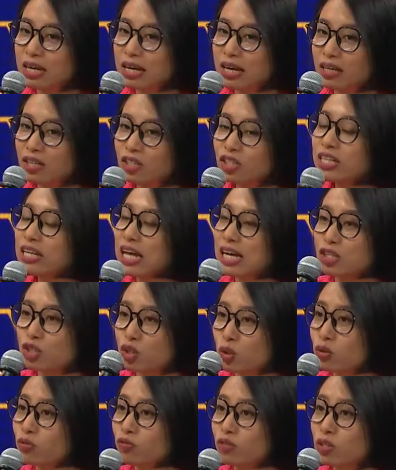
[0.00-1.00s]

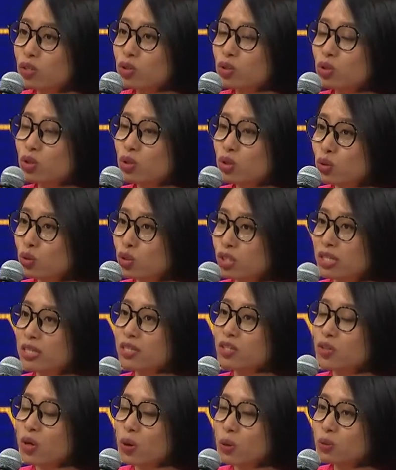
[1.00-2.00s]
international investors should
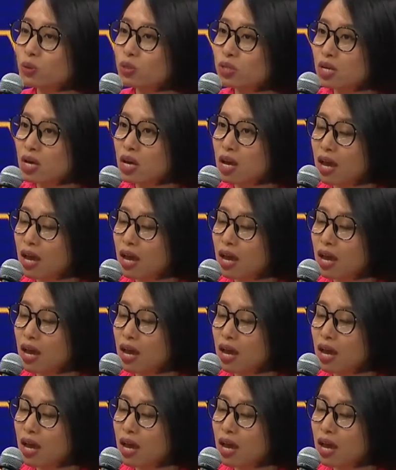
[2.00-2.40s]
take notes